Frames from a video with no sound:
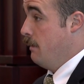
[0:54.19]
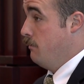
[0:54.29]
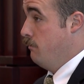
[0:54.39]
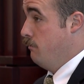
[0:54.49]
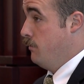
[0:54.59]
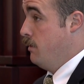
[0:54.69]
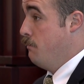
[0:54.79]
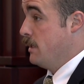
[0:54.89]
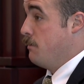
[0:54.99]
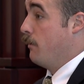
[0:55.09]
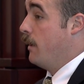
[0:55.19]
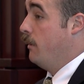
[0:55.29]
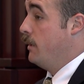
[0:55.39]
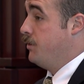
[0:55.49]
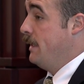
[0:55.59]
I, the best of my
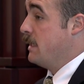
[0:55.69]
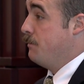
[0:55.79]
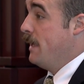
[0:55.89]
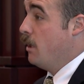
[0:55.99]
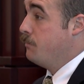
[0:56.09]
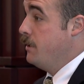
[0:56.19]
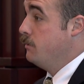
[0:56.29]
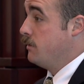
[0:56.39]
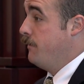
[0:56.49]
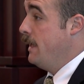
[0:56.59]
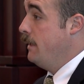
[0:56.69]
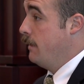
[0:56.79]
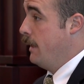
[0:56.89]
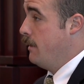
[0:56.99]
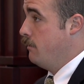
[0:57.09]
recollection, he has to be helped to his feet,
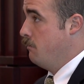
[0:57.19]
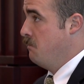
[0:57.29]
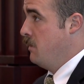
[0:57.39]
and